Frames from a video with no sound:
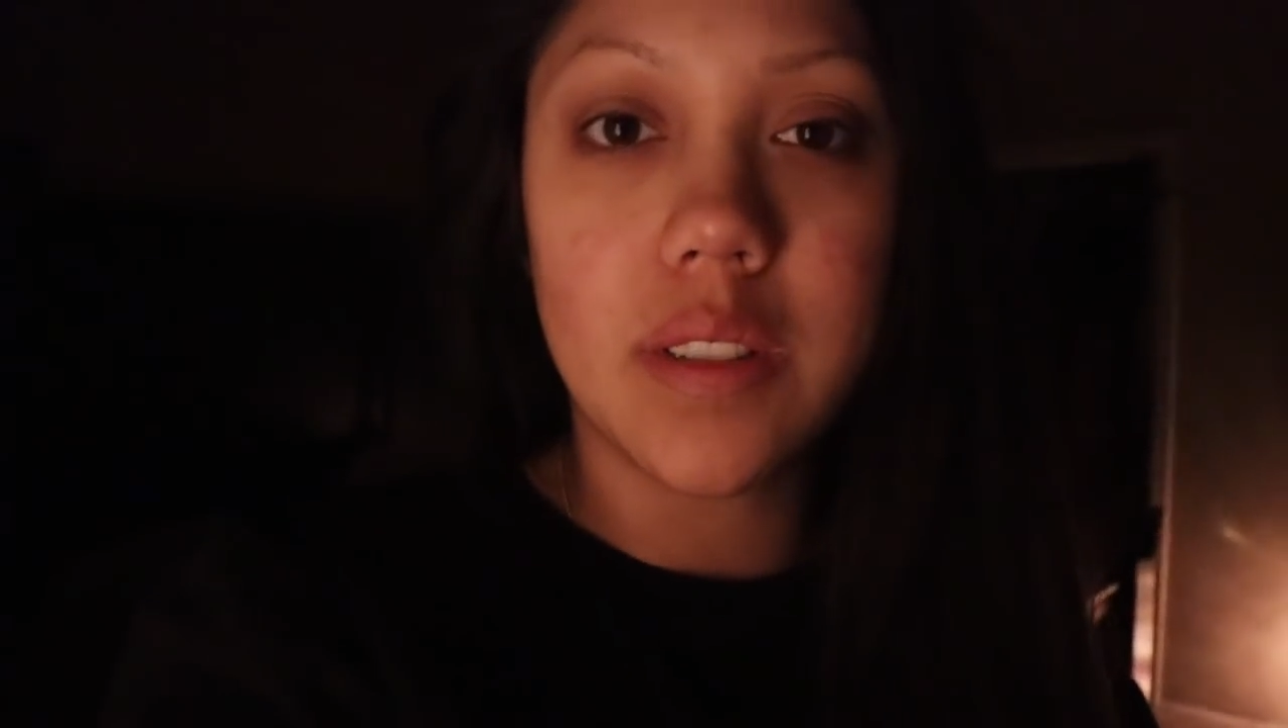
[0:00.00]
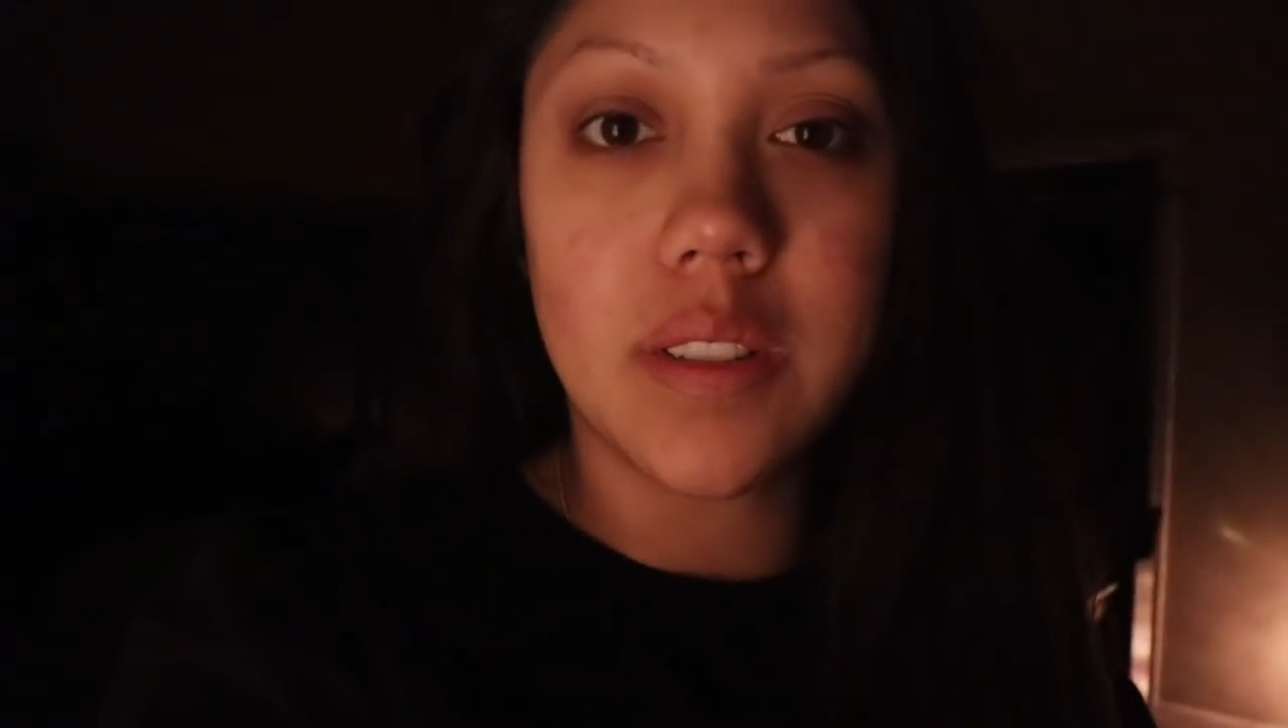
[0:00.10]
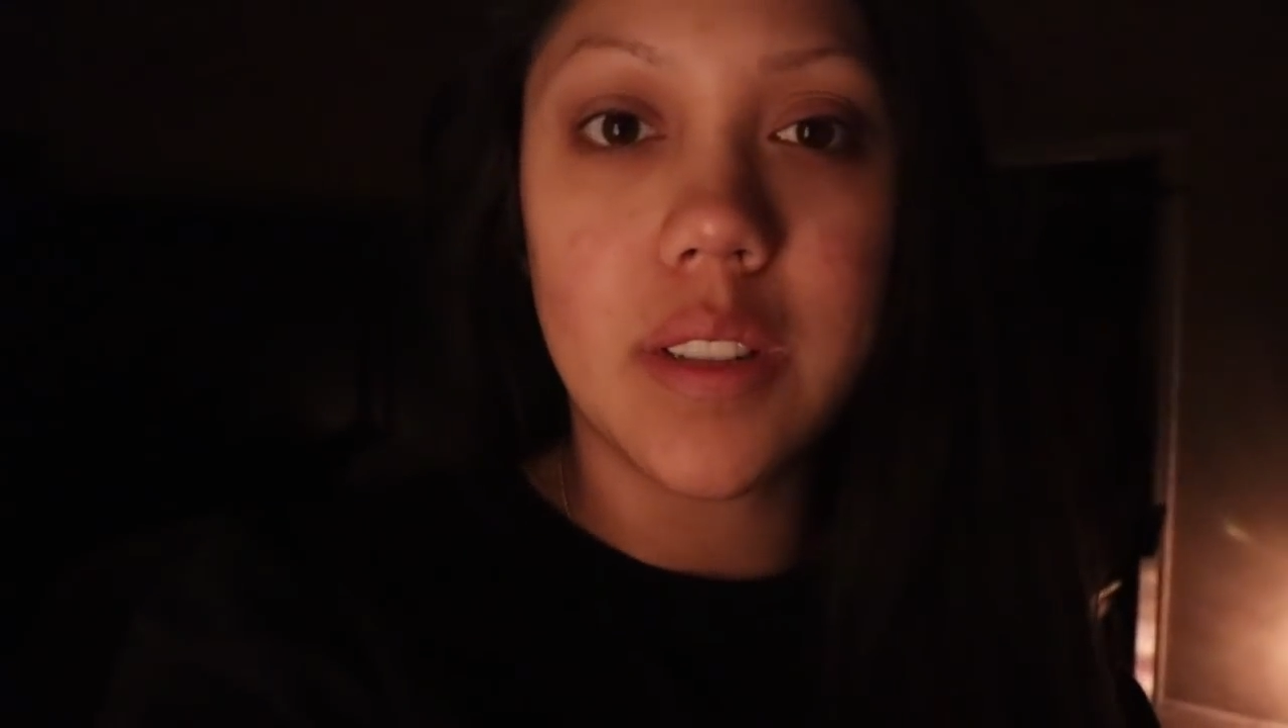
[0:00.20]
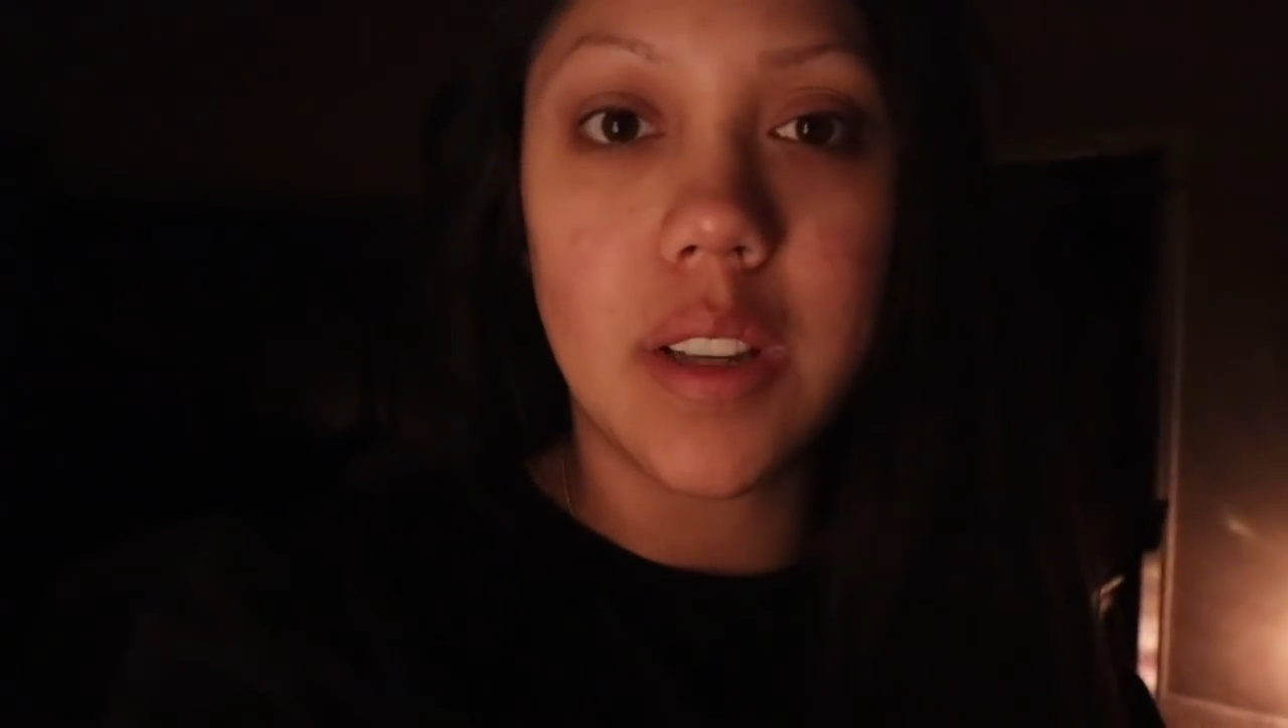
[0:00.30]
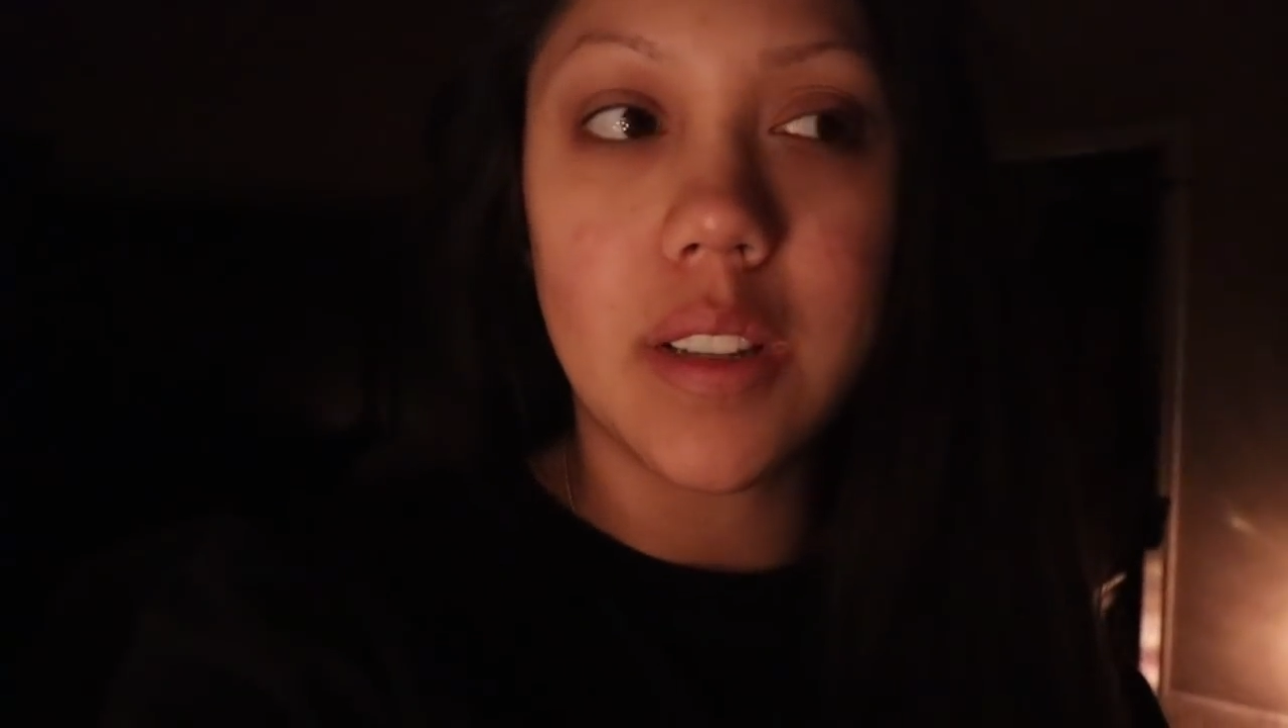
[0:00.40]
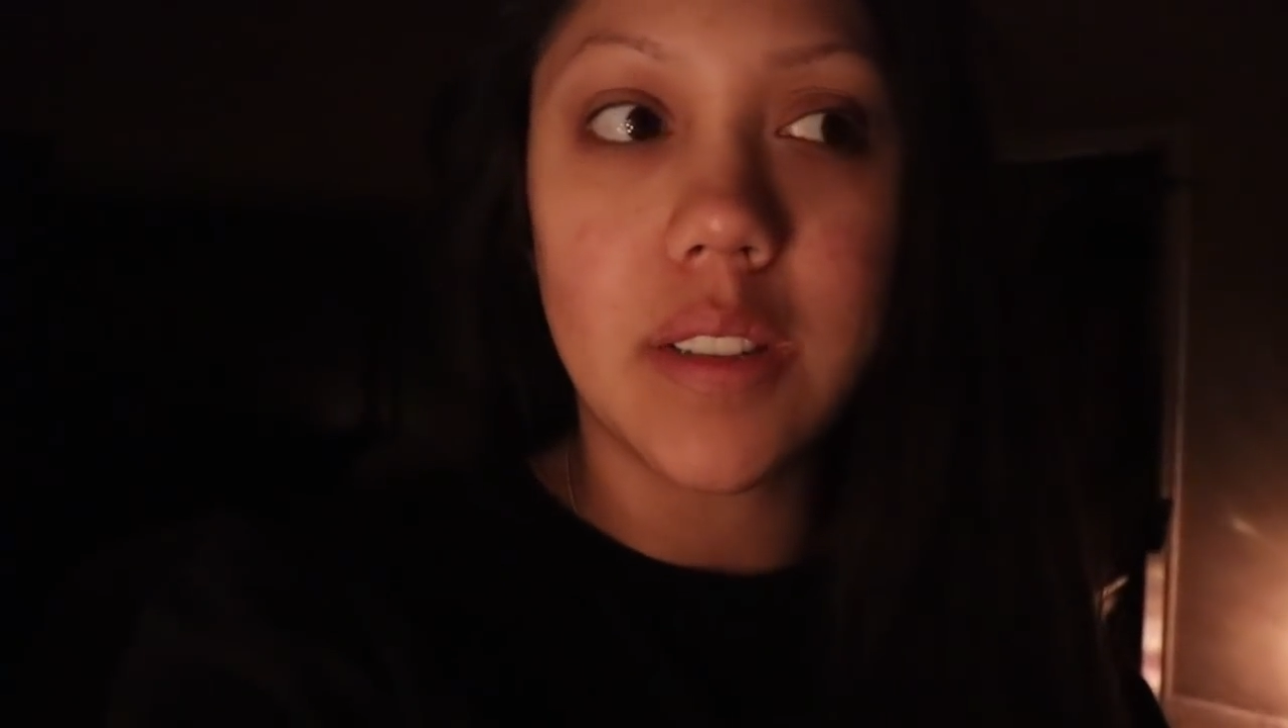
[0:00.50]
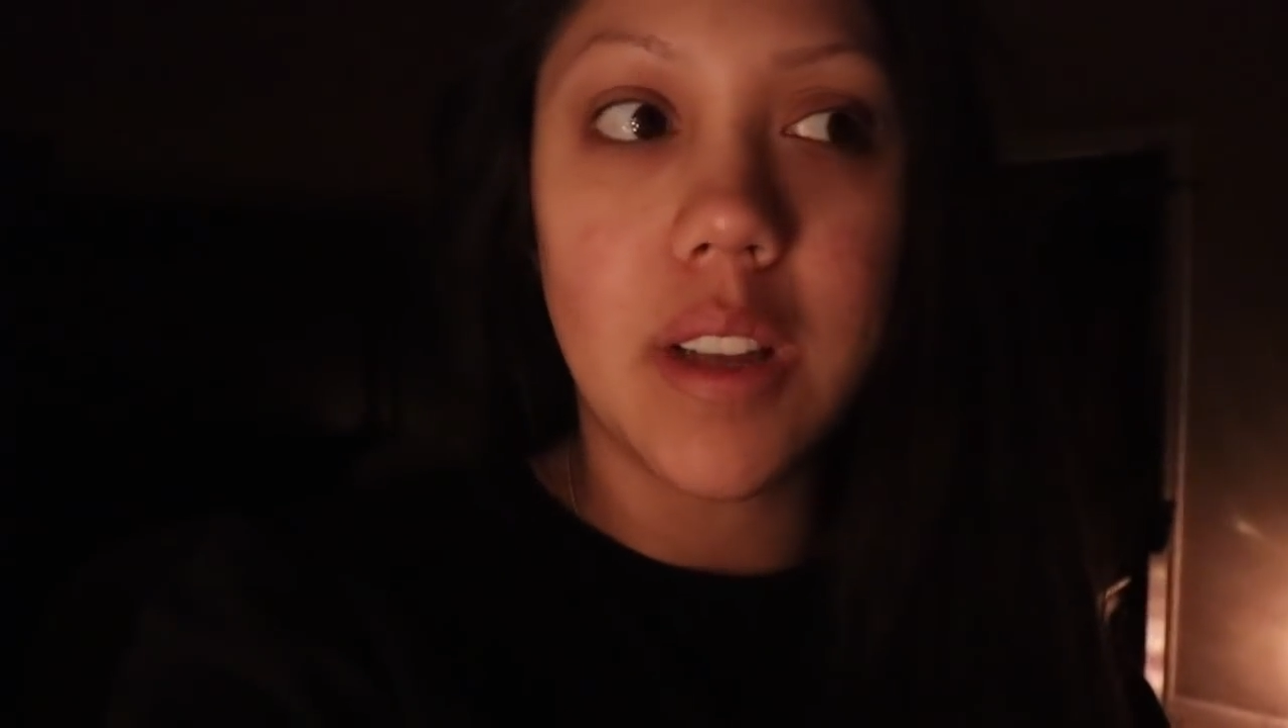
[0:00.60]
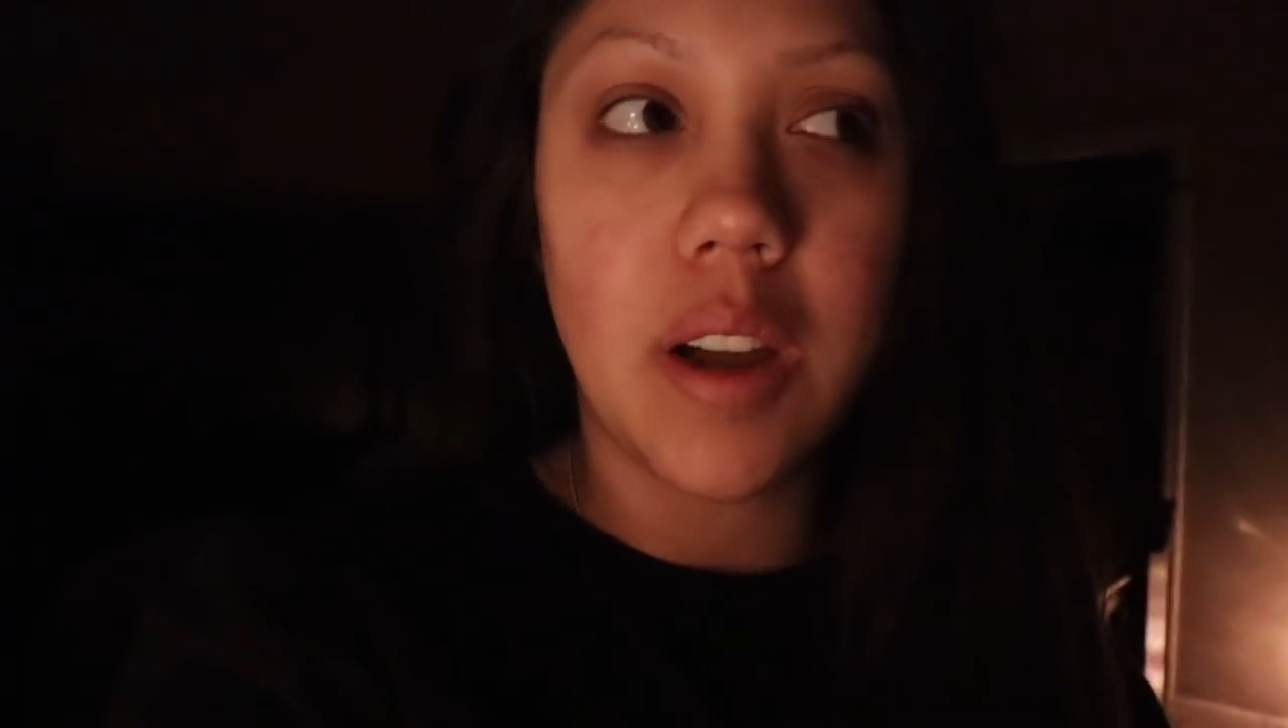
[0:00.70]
6